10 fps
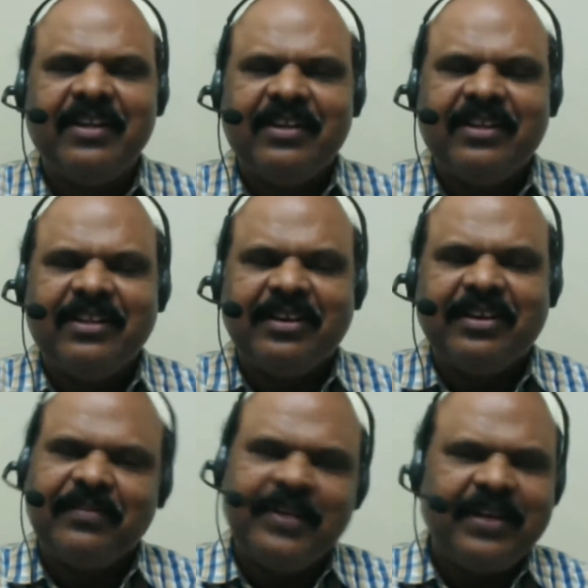that
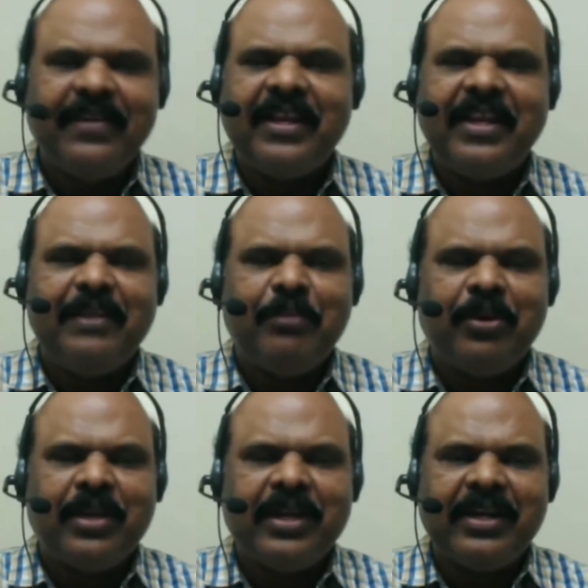are very, very
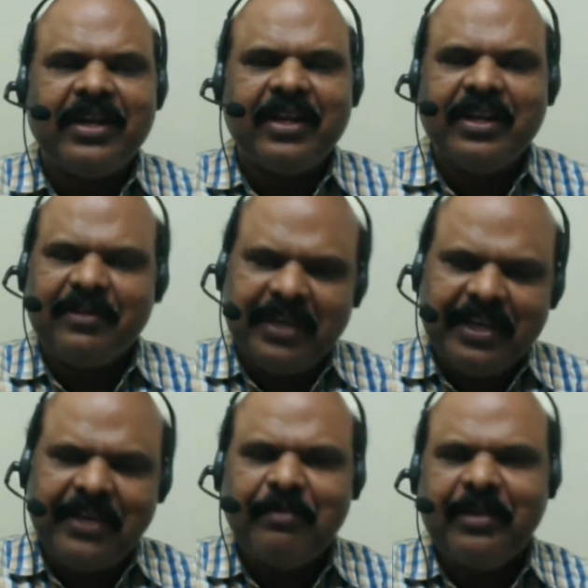important, and we
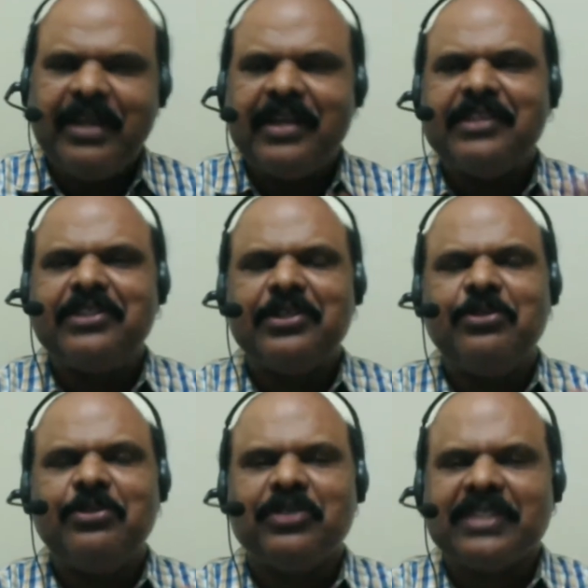need to pay attention to
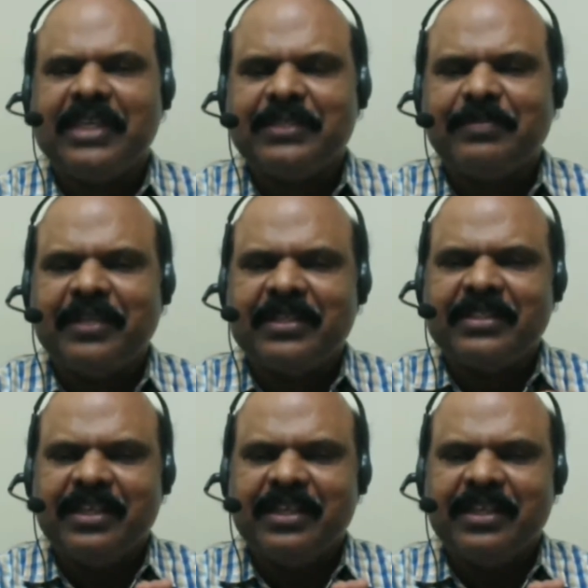those aspects.